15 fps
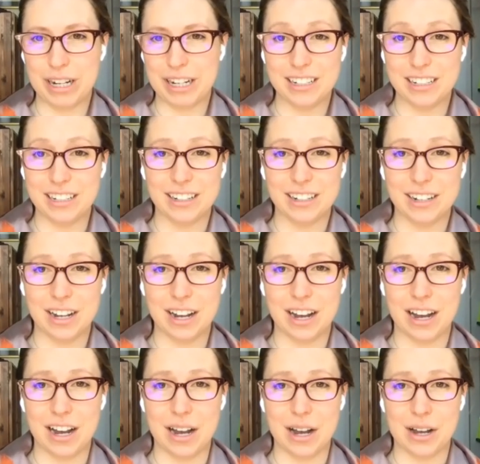in
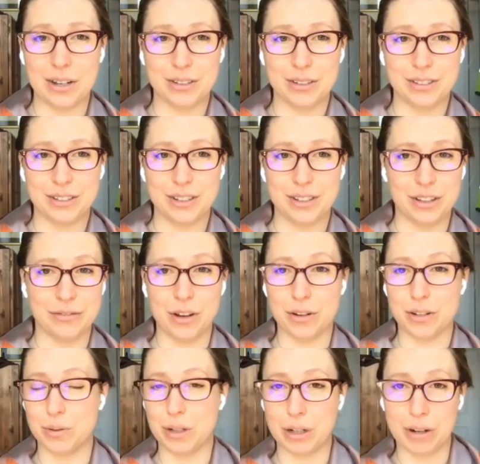uh, the folks
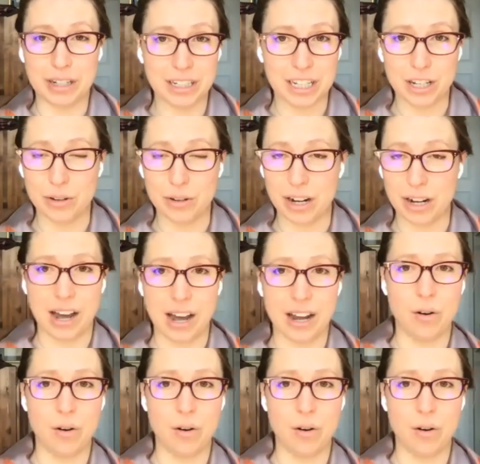who are going to QAnon,